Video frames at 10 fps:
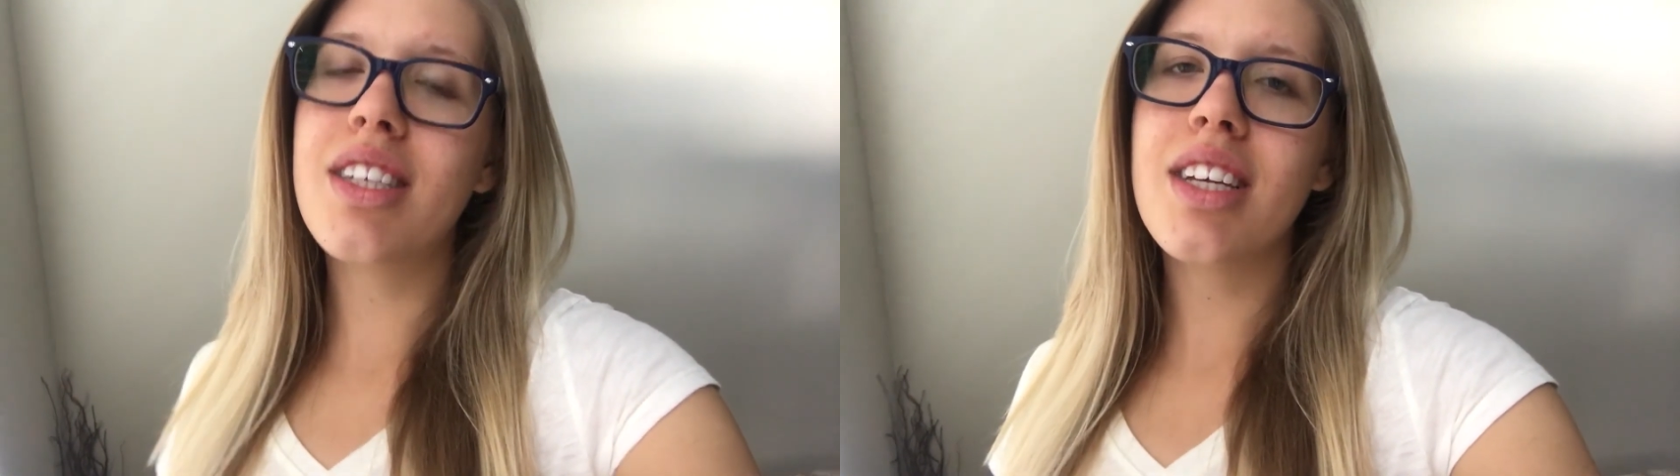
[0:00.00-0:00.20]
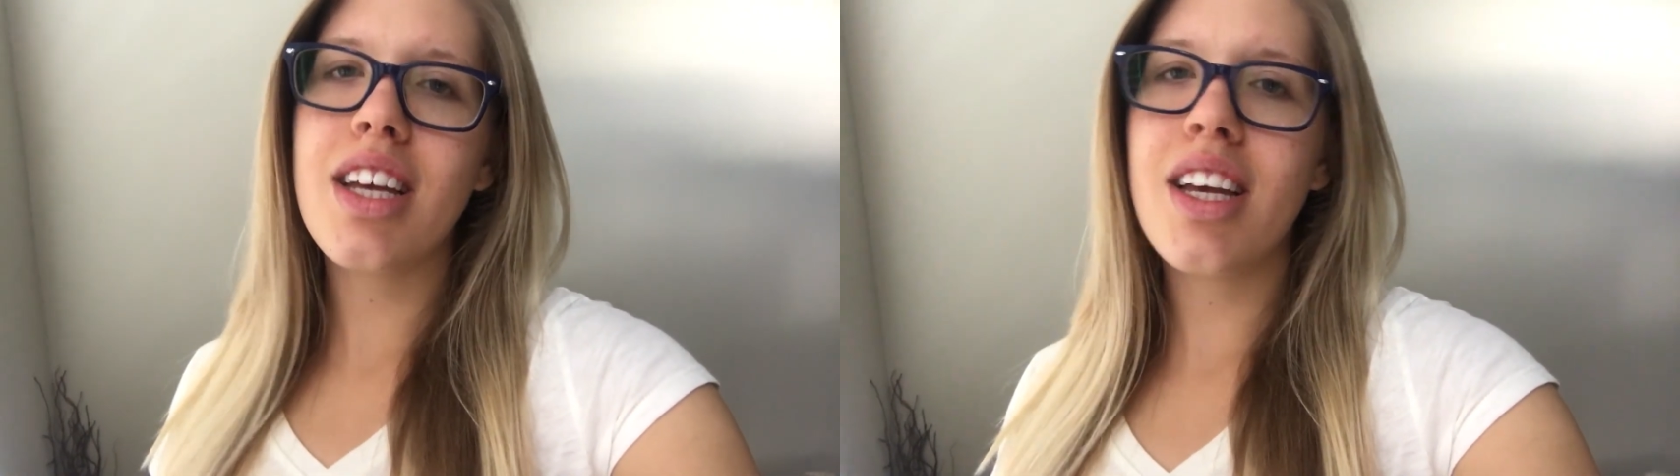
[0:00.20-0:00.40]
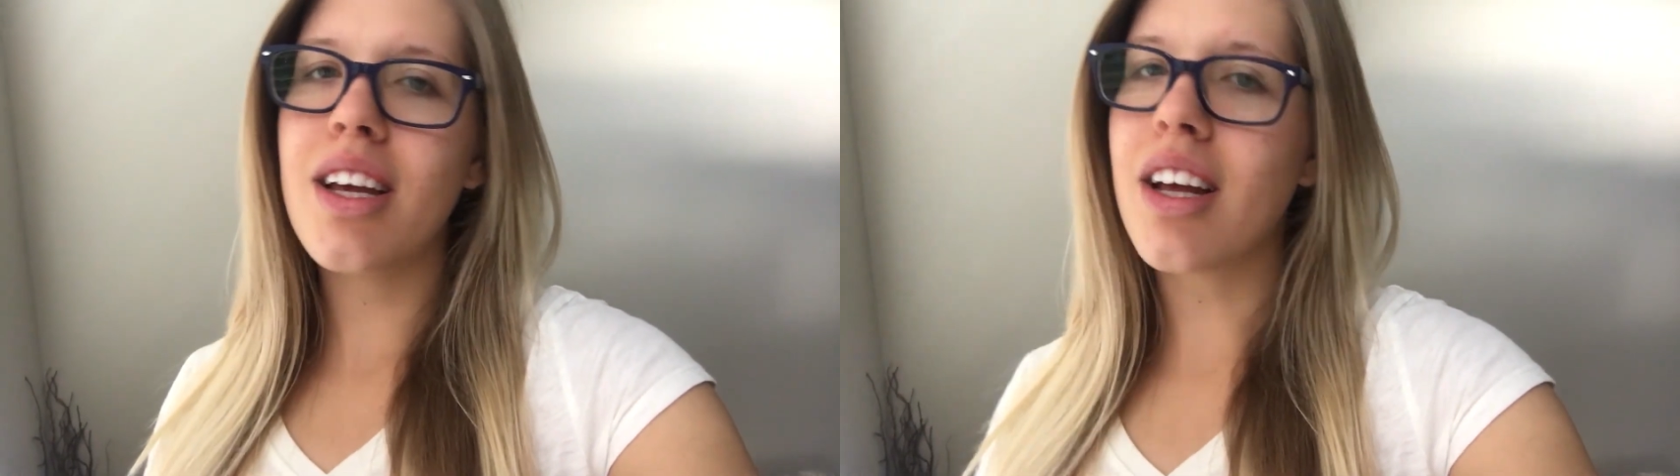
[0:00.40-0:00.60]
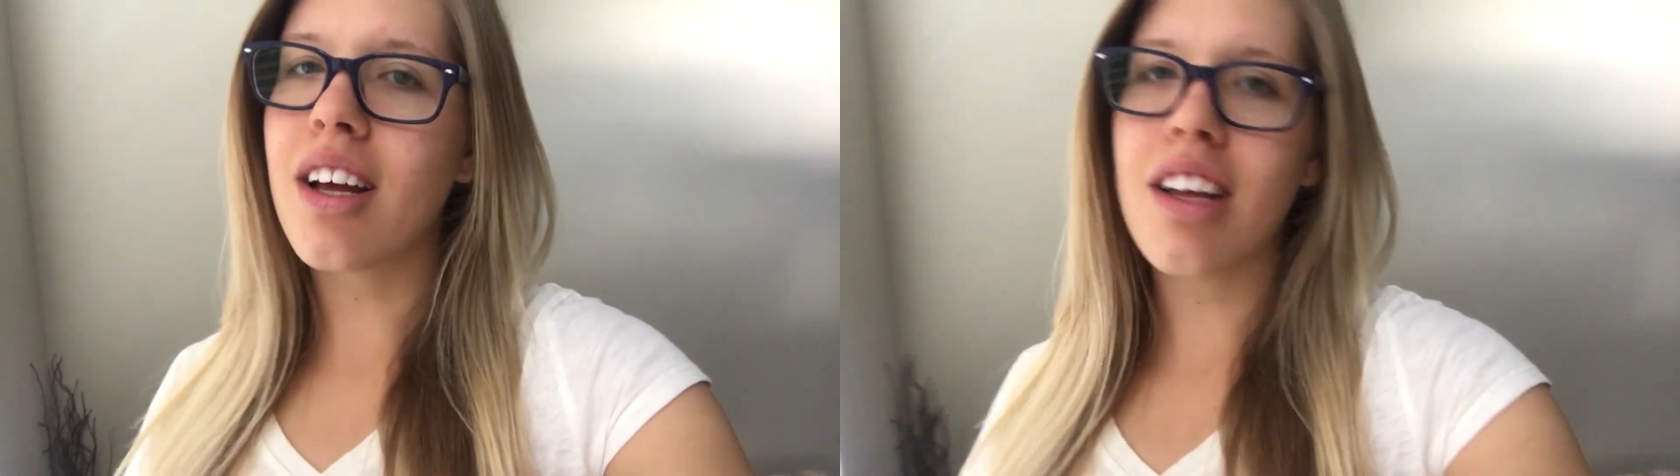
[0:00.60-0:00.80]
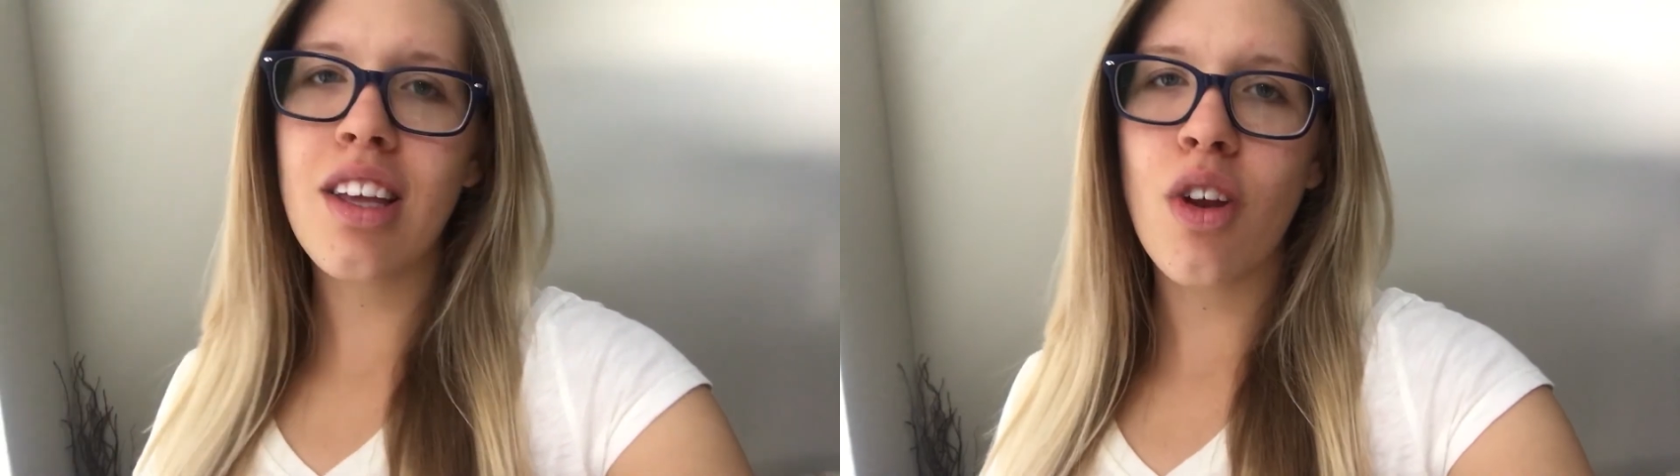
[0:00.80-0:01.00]

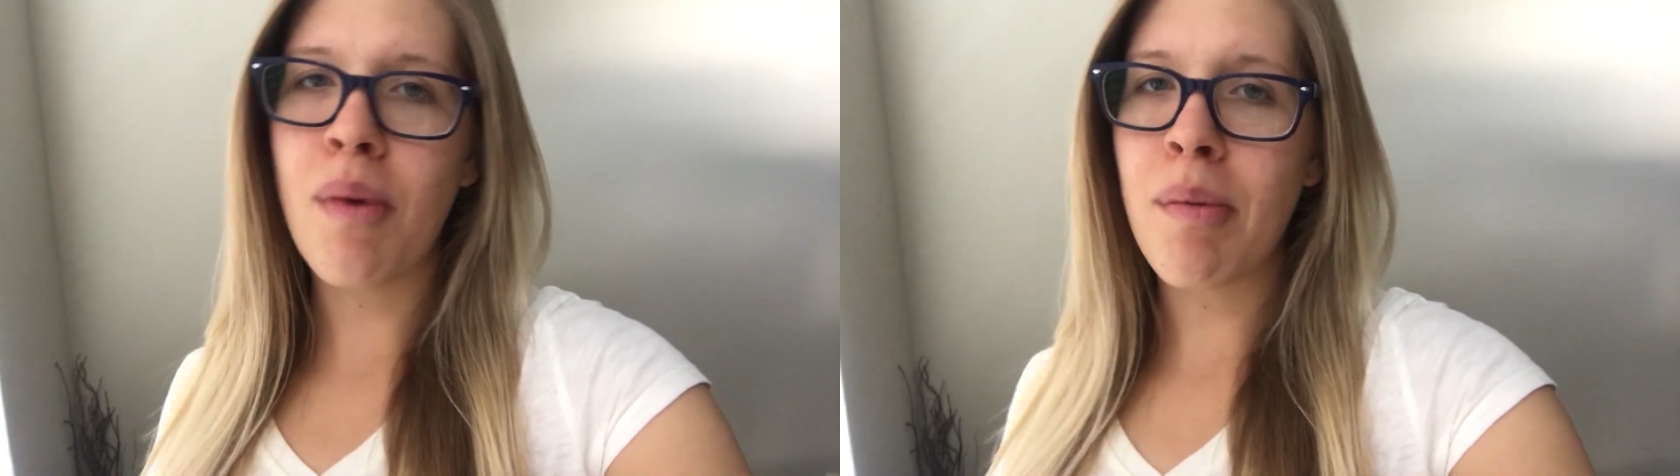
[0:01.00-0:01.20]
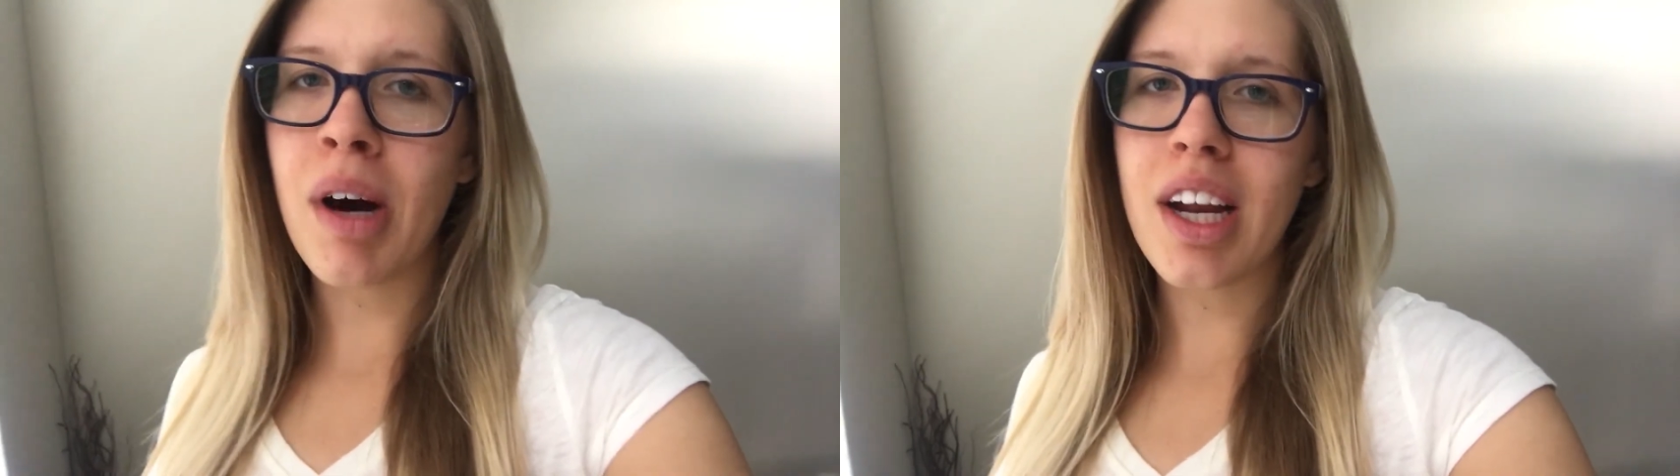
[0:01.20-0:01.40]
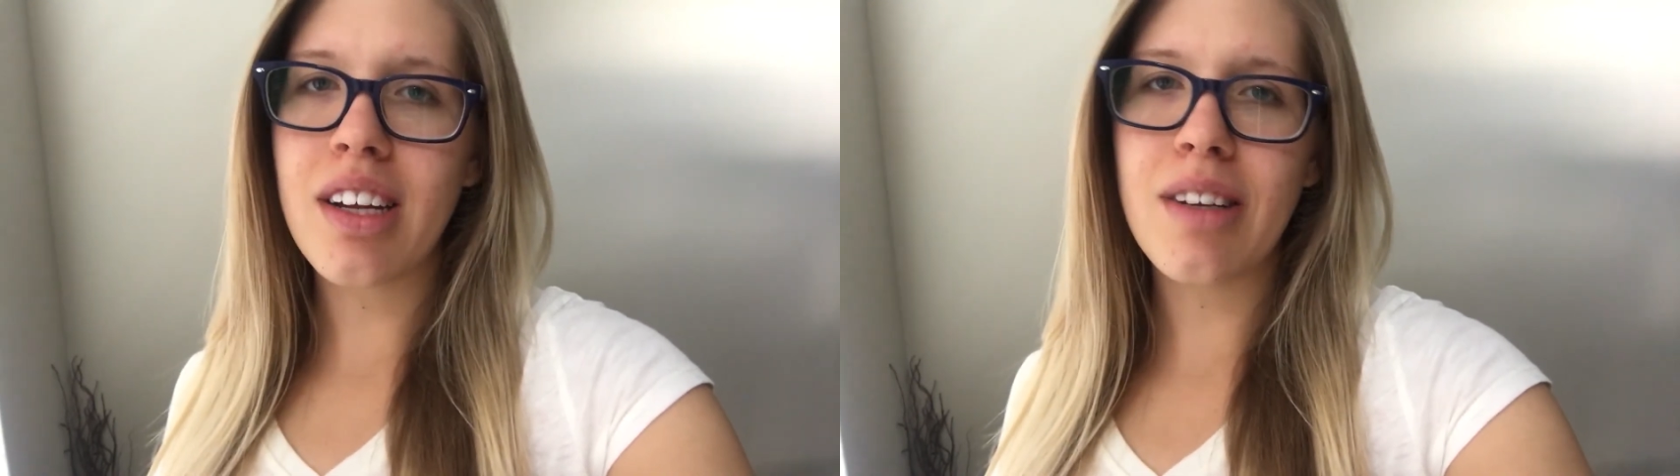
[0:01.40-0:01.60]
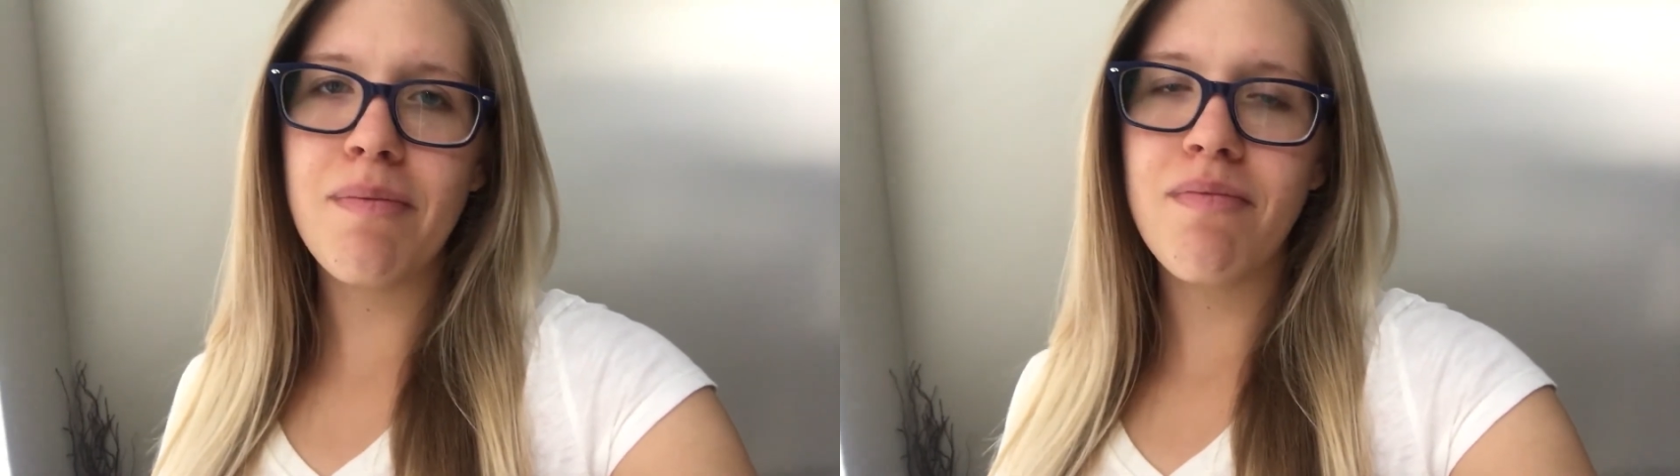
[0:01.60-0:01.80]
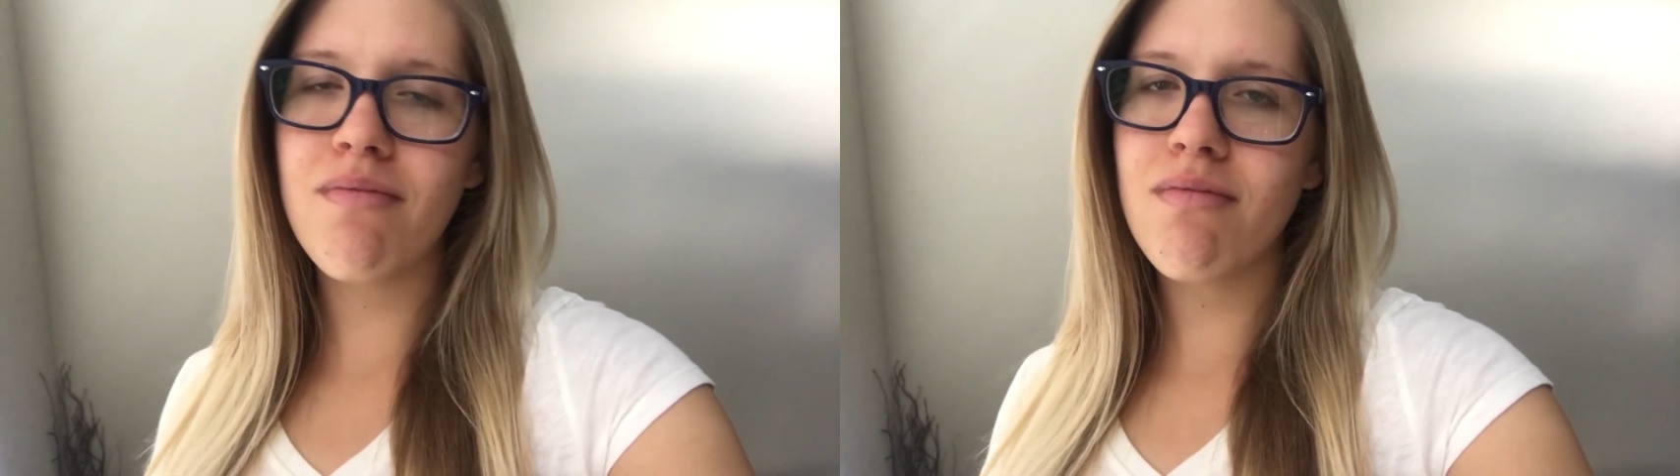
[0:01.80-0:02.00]
seeing, you know, my body